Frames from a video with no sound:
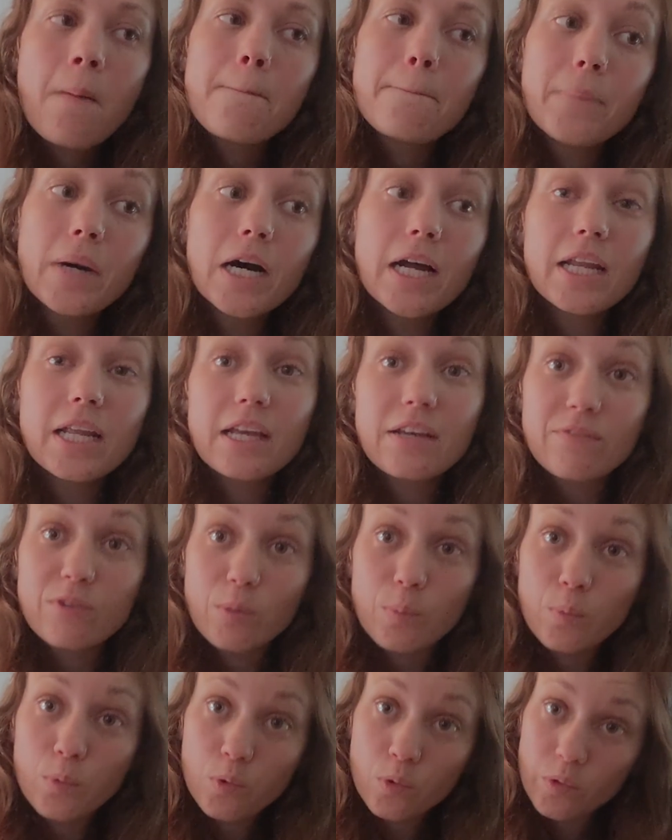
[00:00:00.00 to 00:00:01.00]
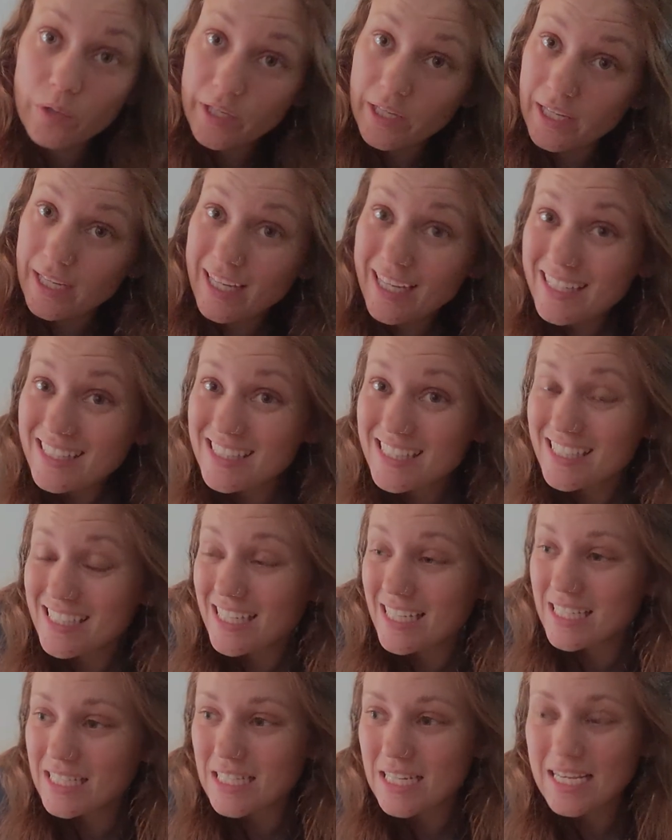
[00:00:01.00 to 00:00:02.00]
But if you're pulling against
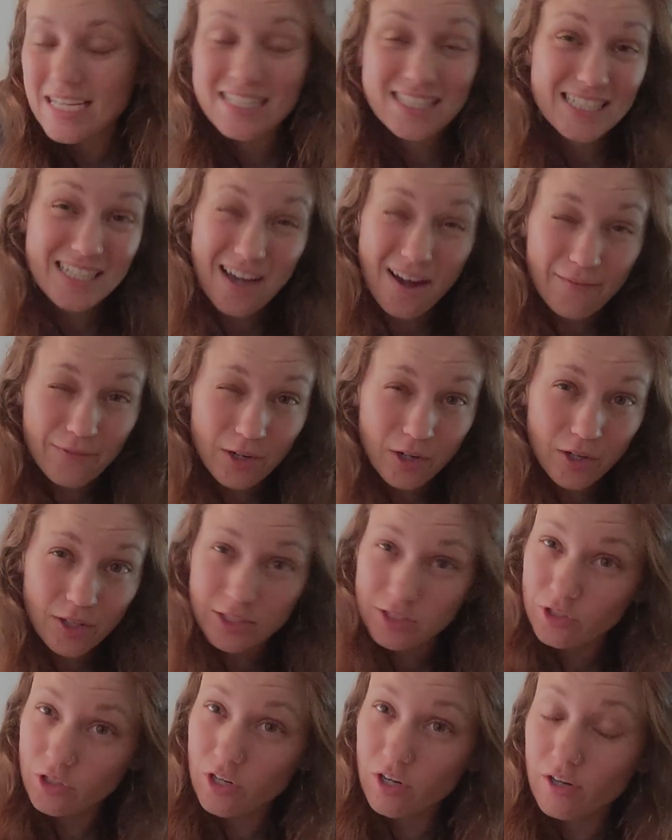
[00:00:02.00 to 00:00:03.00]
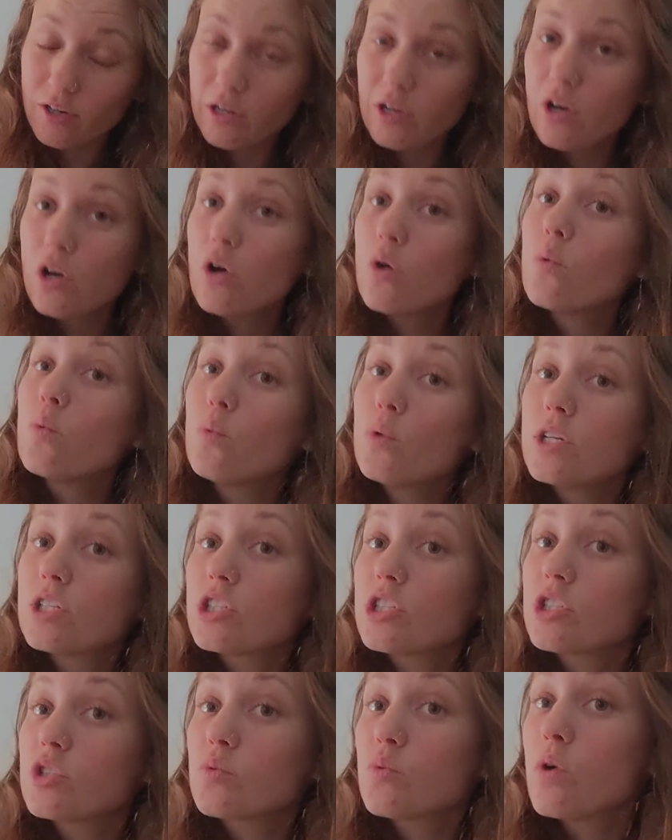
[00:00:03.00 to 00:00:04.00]
it, it's not very strong,
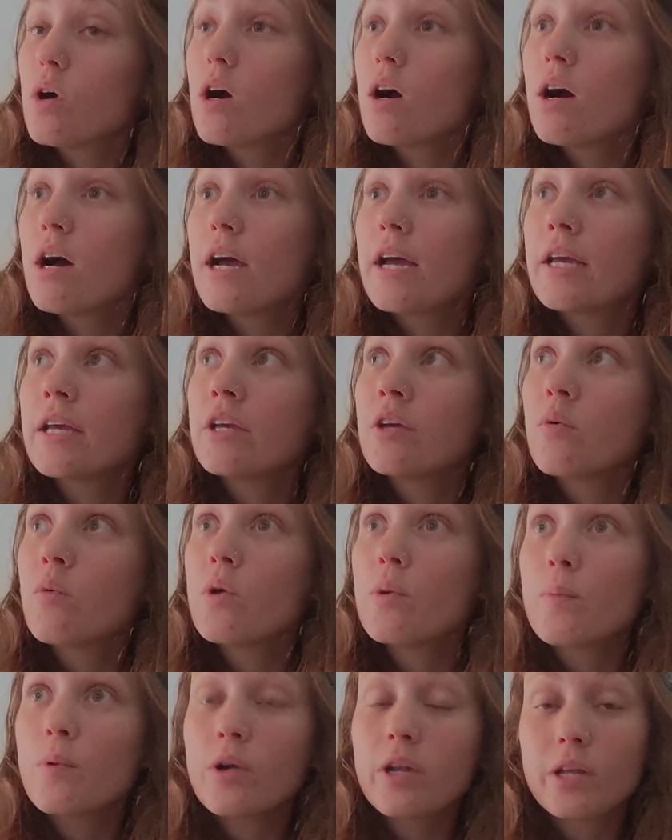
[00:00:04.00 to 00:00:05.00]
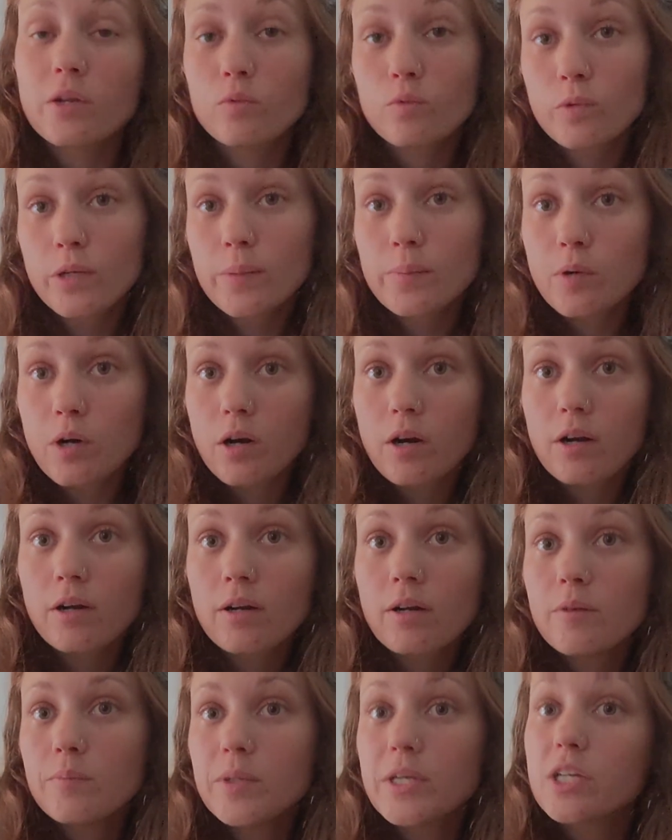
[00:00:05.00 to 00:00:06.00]
which is why we put in
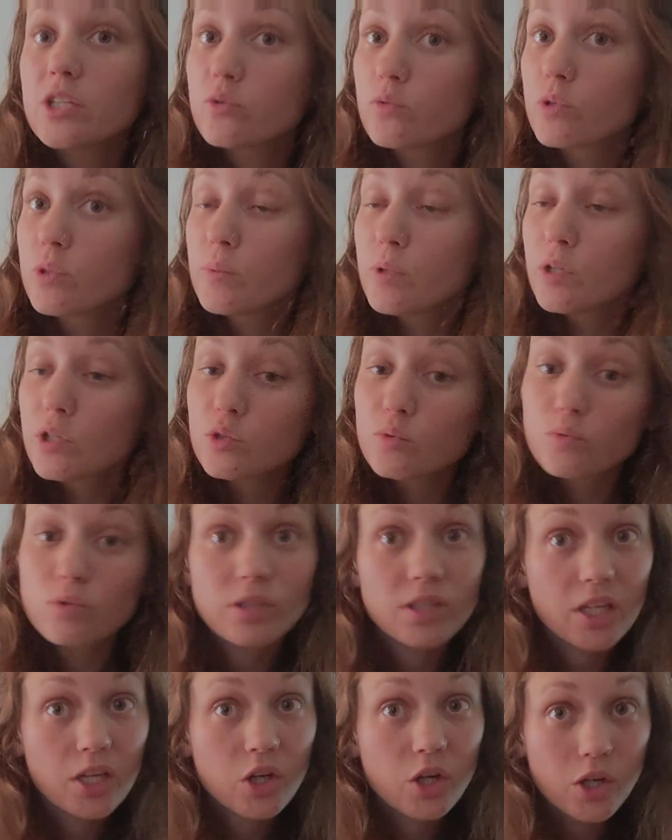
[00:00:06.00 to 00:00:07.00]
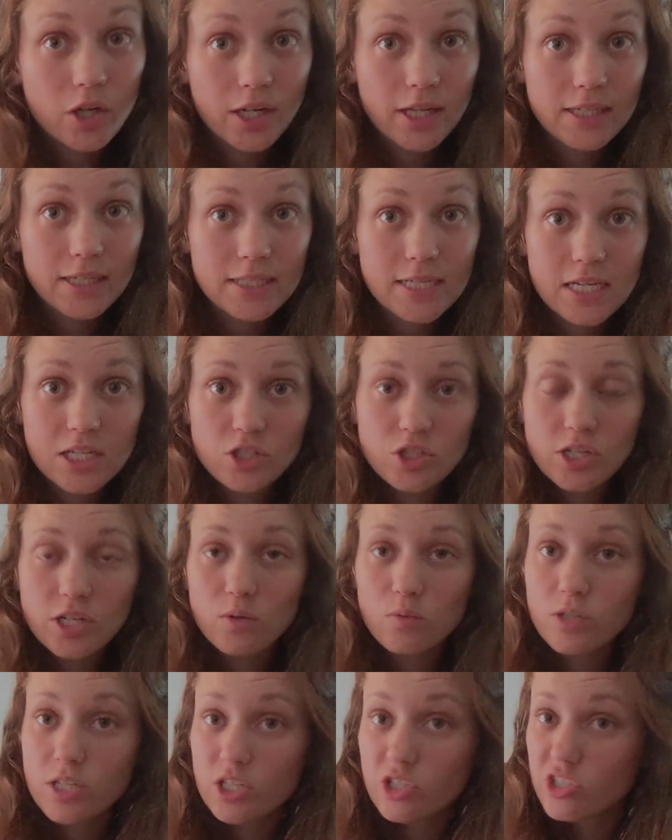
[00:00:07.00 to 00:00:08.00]
rebar, because rebar is really good in tension.
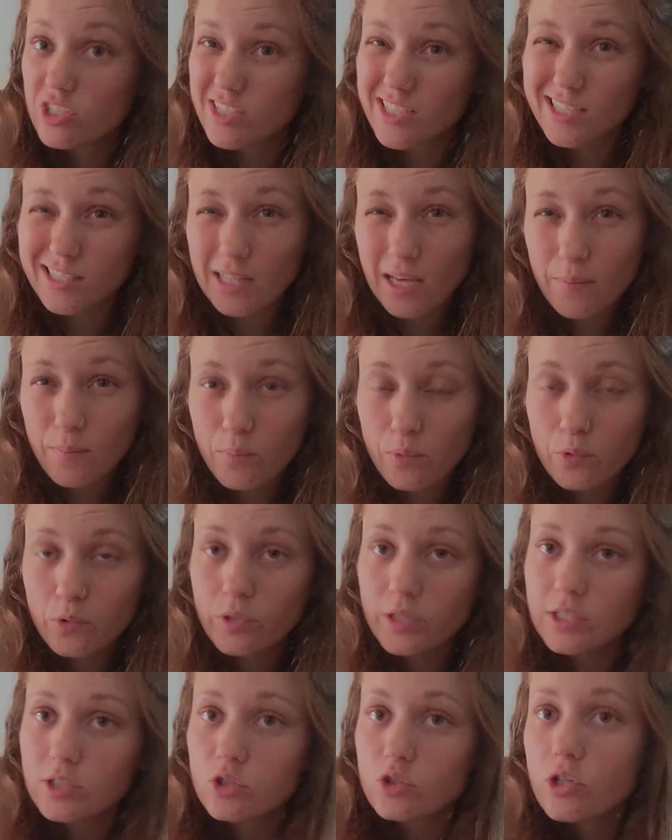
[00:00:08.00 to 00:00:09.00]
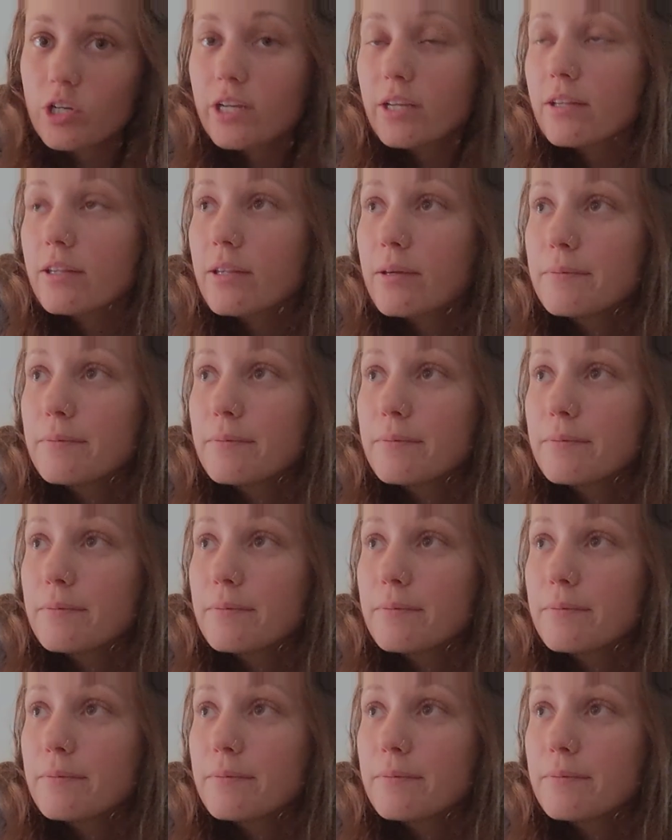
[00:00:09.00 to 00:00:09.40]
Tension's like that pulling strength.